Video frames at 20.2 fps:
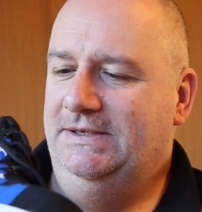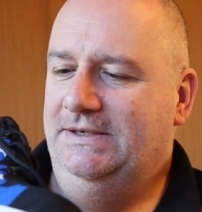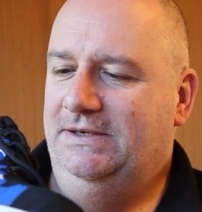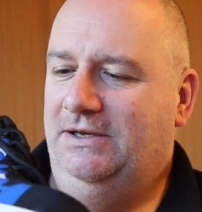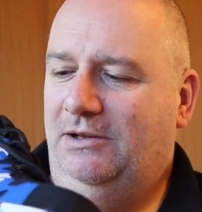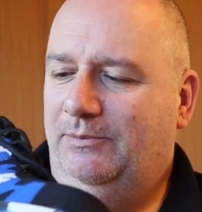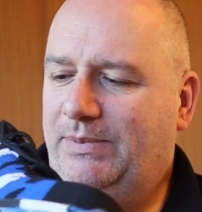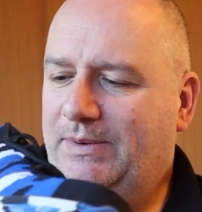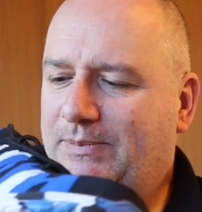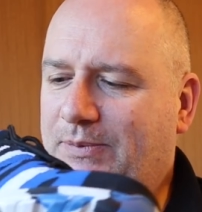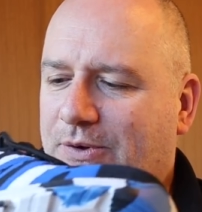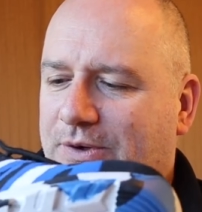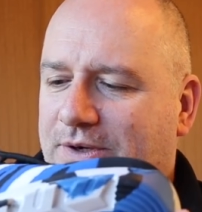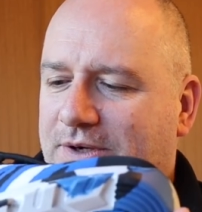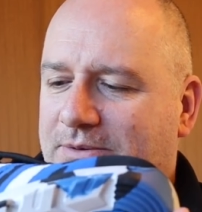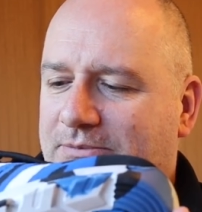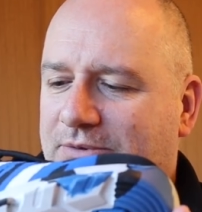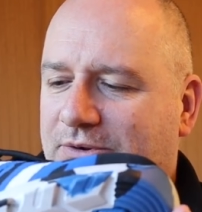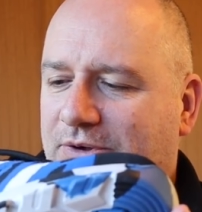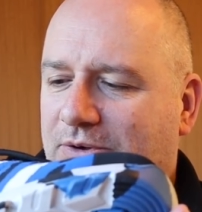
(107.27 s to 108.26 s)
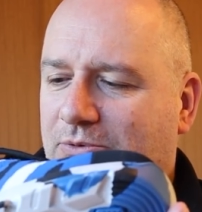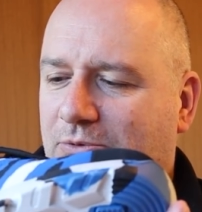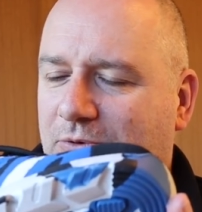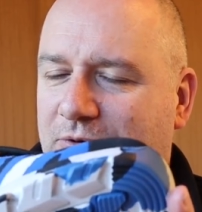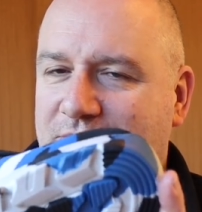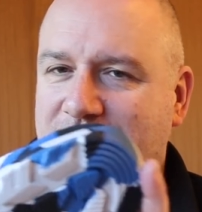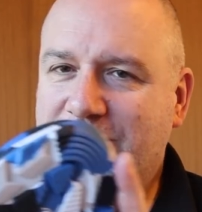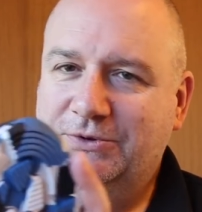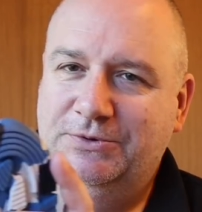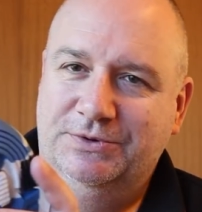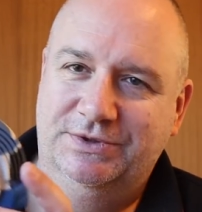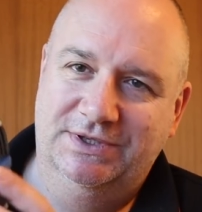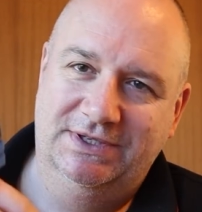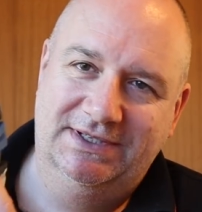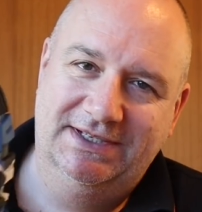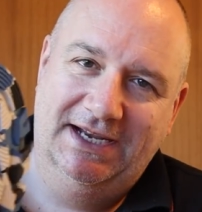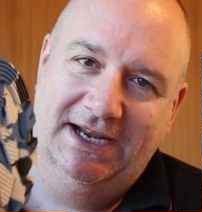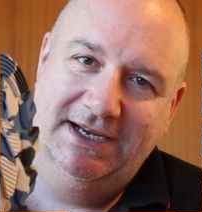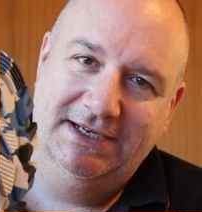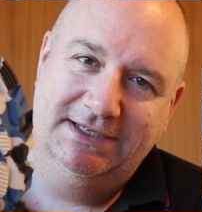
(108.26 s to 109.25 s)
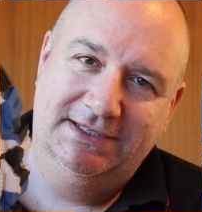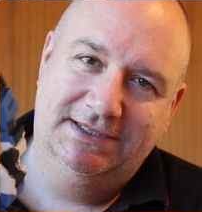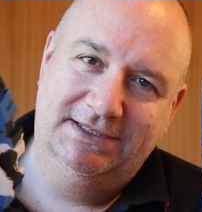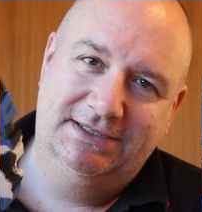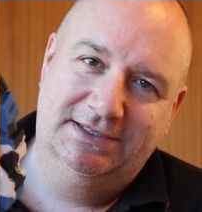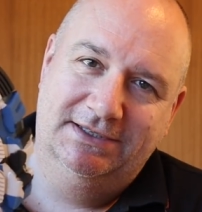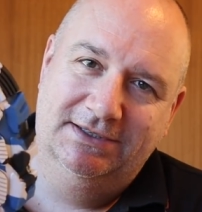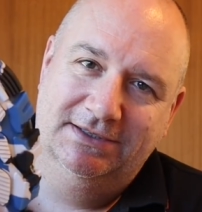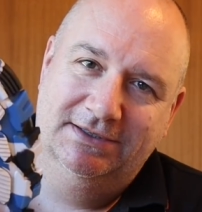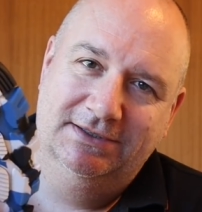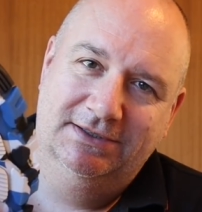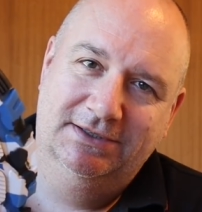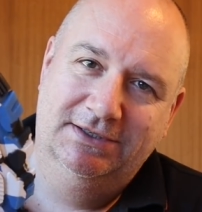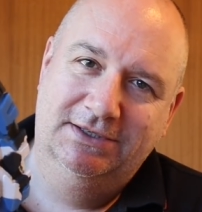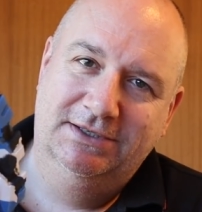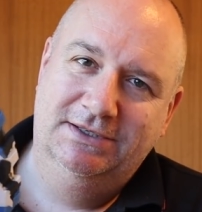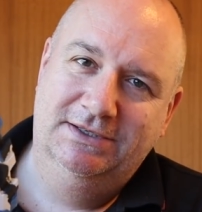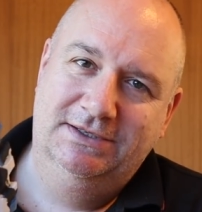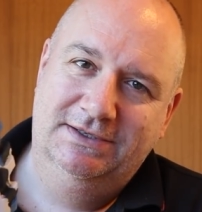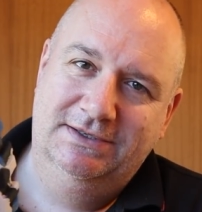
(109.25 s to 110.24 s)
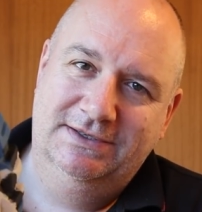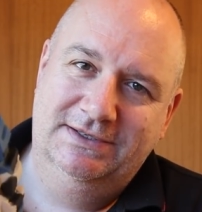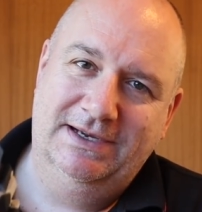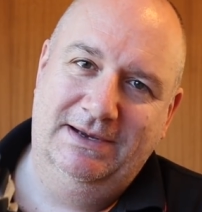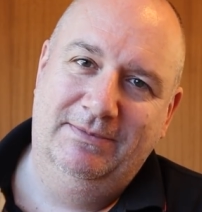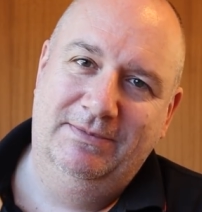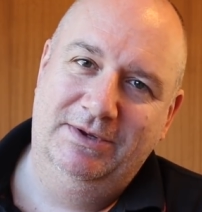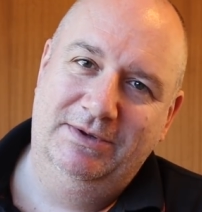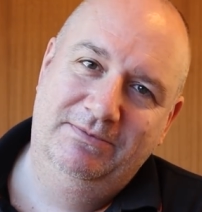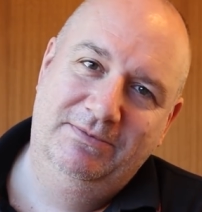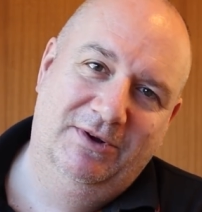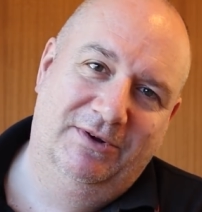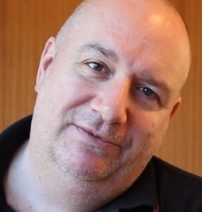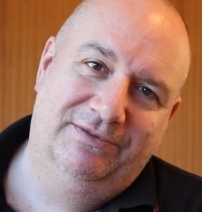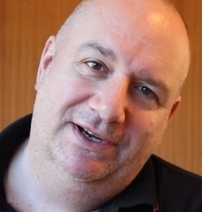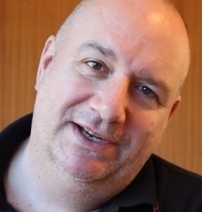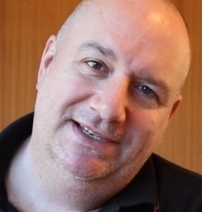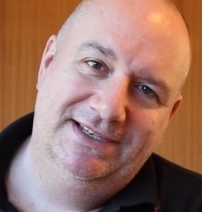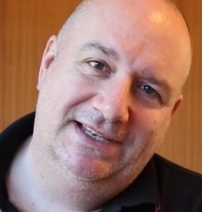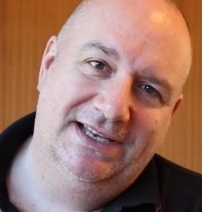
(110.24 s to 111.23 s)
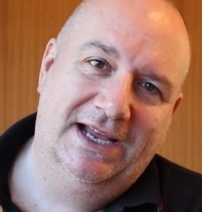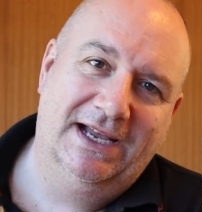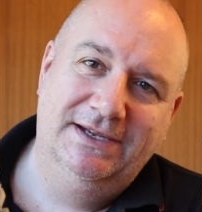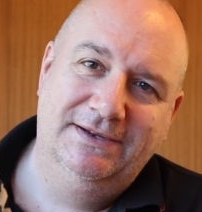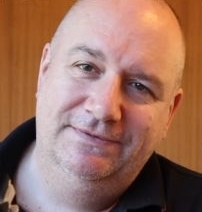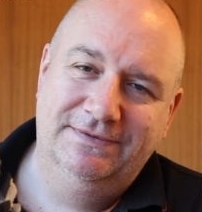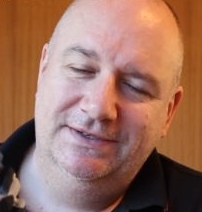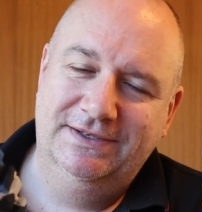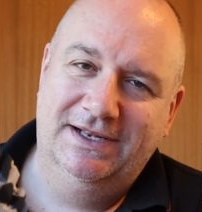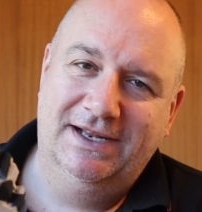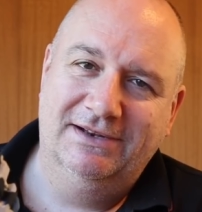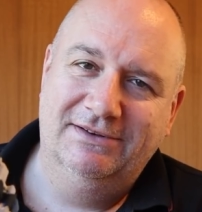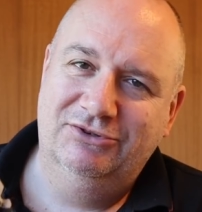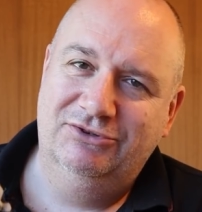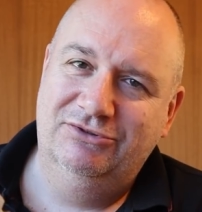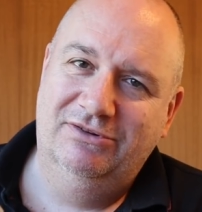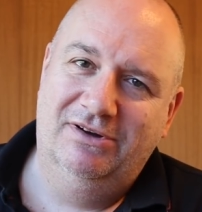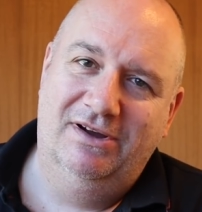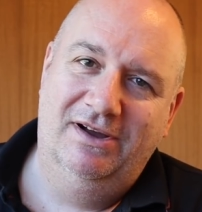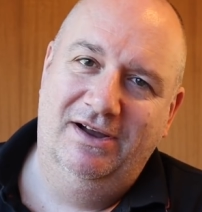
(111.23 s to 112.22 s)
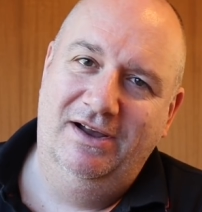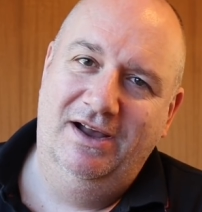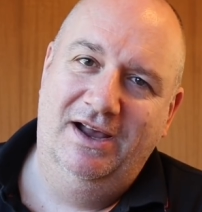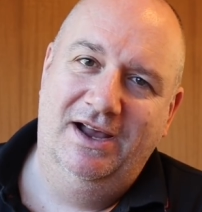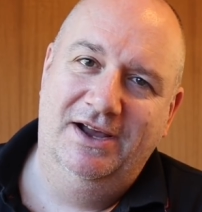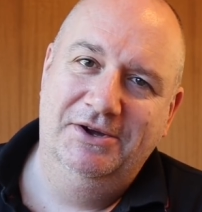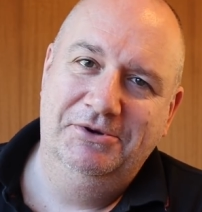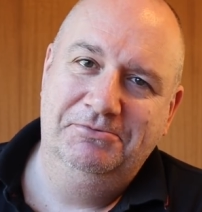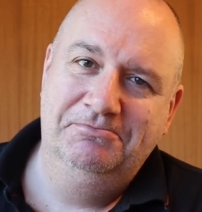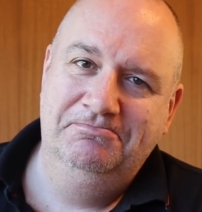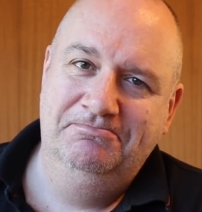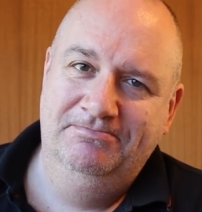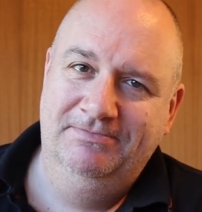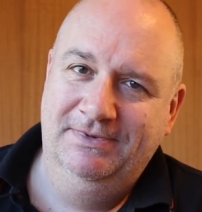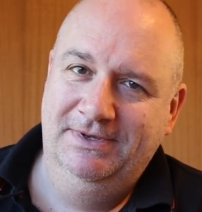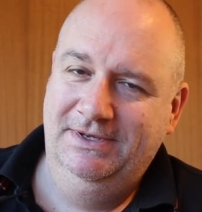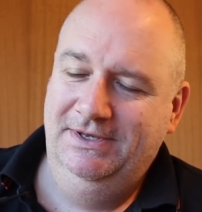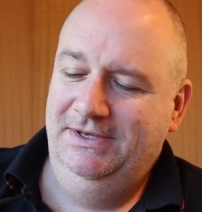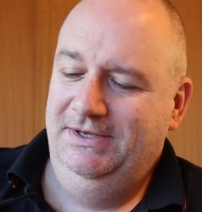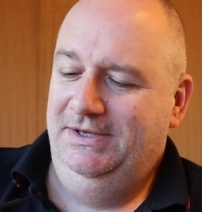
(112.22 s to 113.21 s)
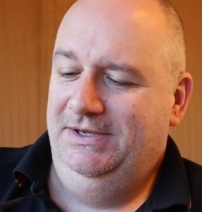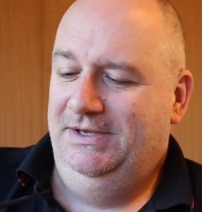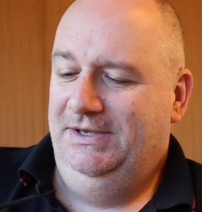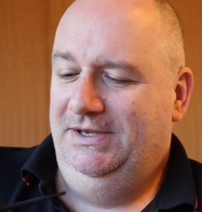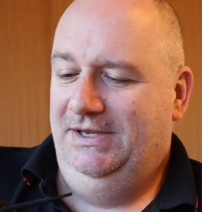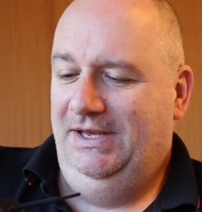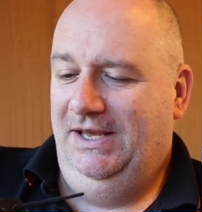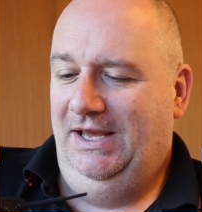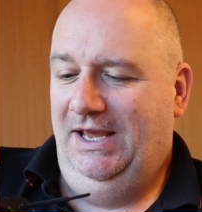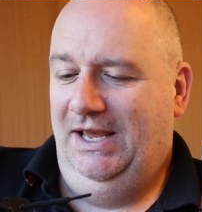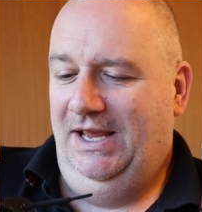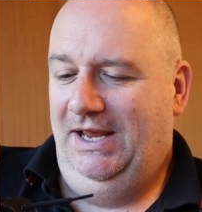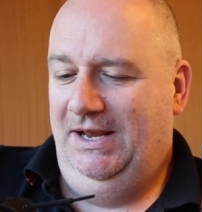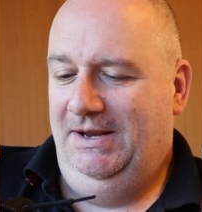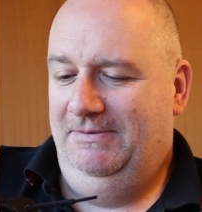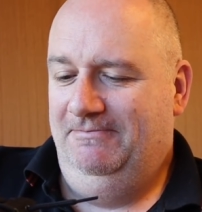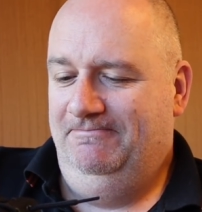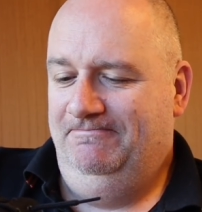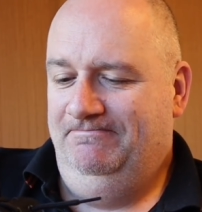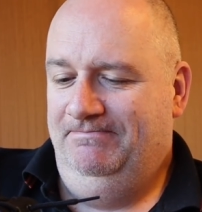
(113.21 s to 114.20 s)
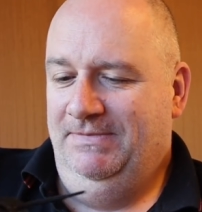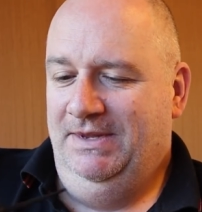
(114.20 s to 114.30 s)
I'll be putting them through all sorts of tests. Some of them not very safe, so don't try it at home.